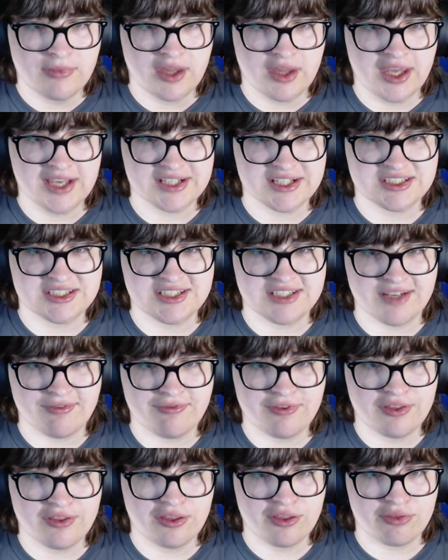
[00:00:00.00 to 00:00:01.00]
except
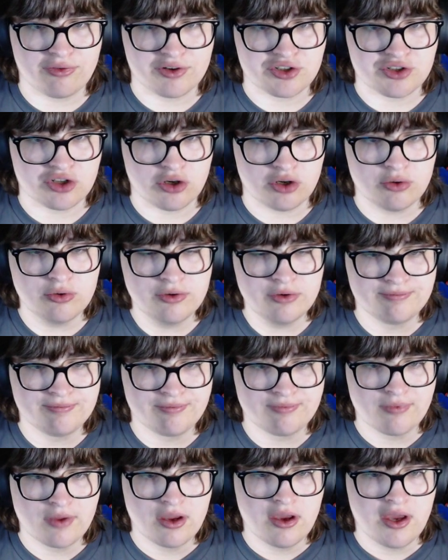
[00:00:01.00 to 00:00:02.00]
for the threshold,
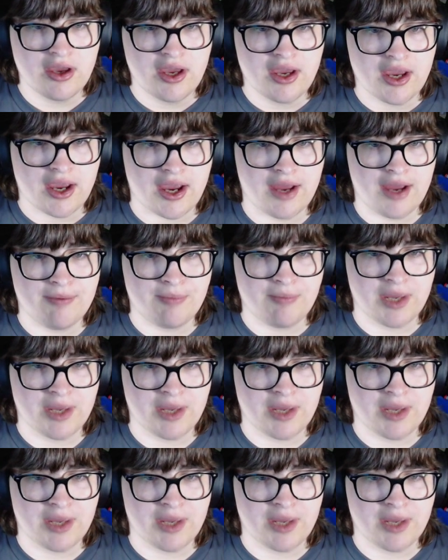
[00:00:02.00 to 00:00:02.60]
and